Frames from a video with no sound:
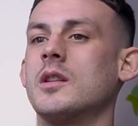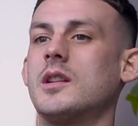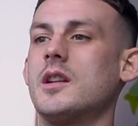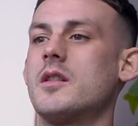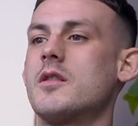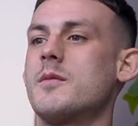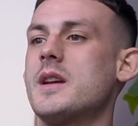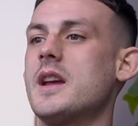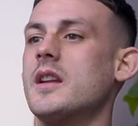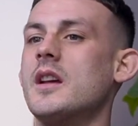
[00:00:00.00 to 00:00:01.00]
You know what
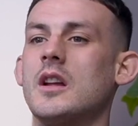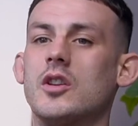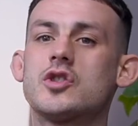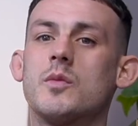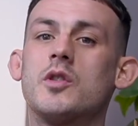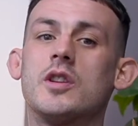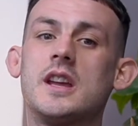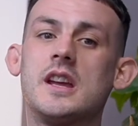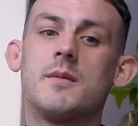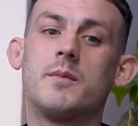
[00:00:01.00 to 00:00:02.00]
I mean? Like, someone like
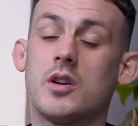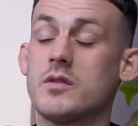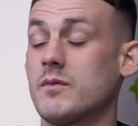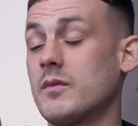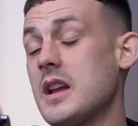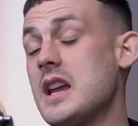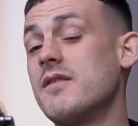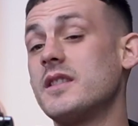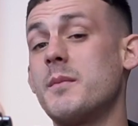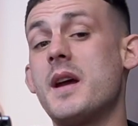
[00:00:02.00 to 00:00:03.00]
him, or even
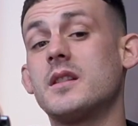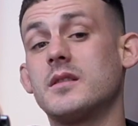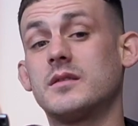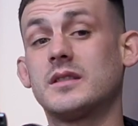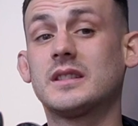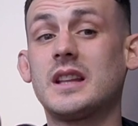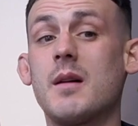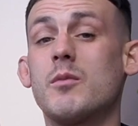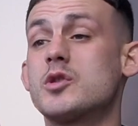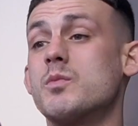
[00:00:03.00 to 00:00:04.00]
to make that
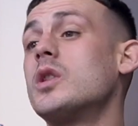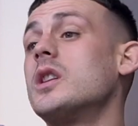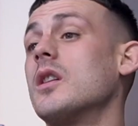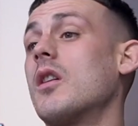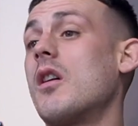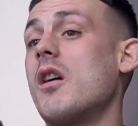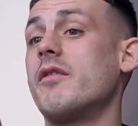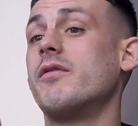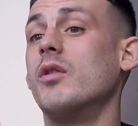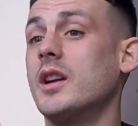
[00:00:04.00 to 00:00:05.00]
much money off of
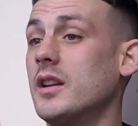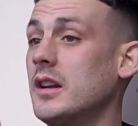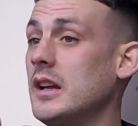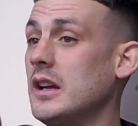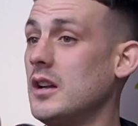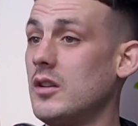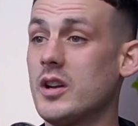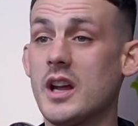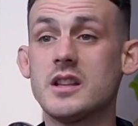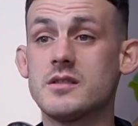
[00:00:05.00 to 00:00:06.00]
fighting, like,
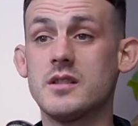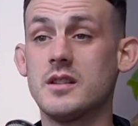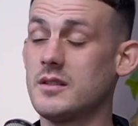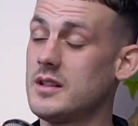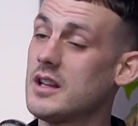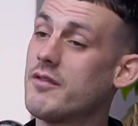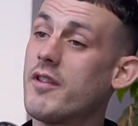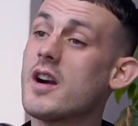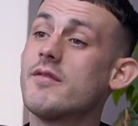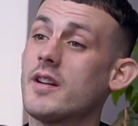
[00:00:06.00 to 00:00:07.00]
it's
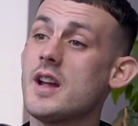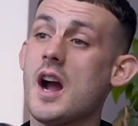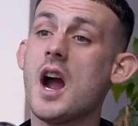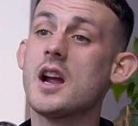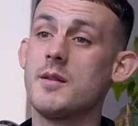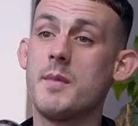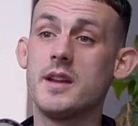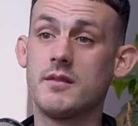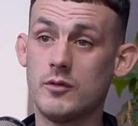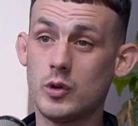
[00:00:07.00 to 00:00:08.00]
very, very hard to make
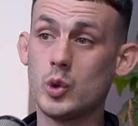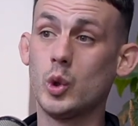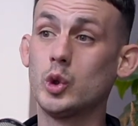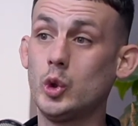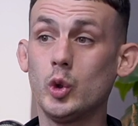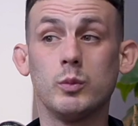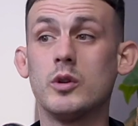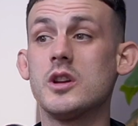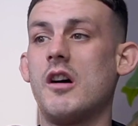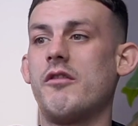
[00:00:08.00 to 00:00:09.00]
good money
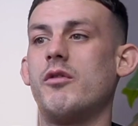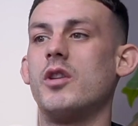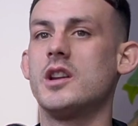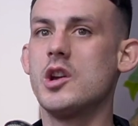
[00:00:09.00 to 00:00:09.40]
off fighting.